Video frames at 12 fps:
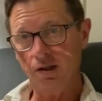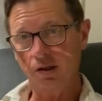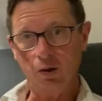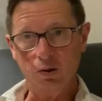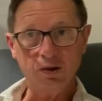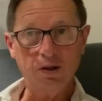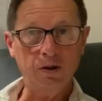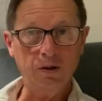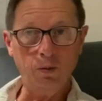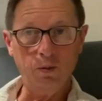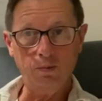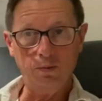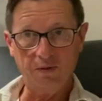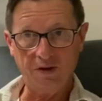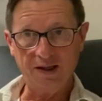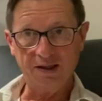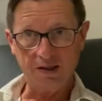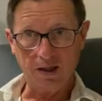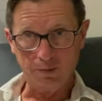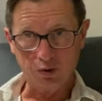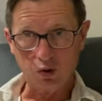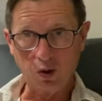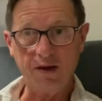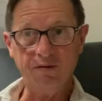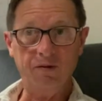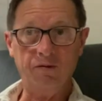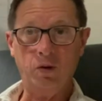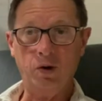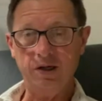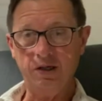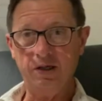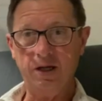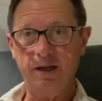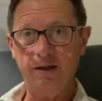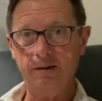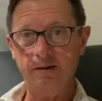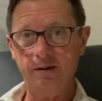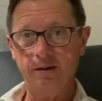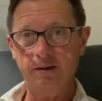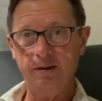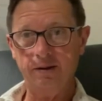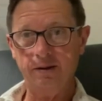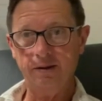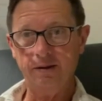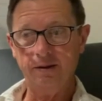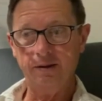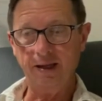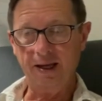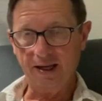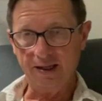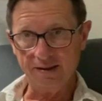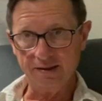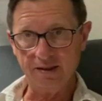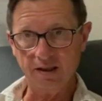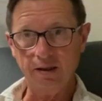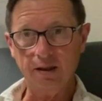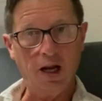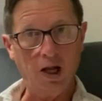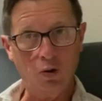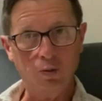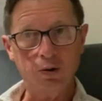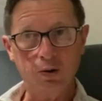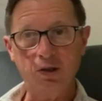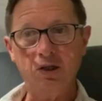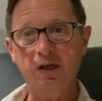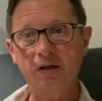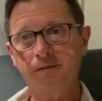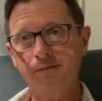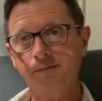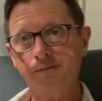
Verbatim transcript: Those are the things that I'm striving for each day, the ends that I hope to achieve.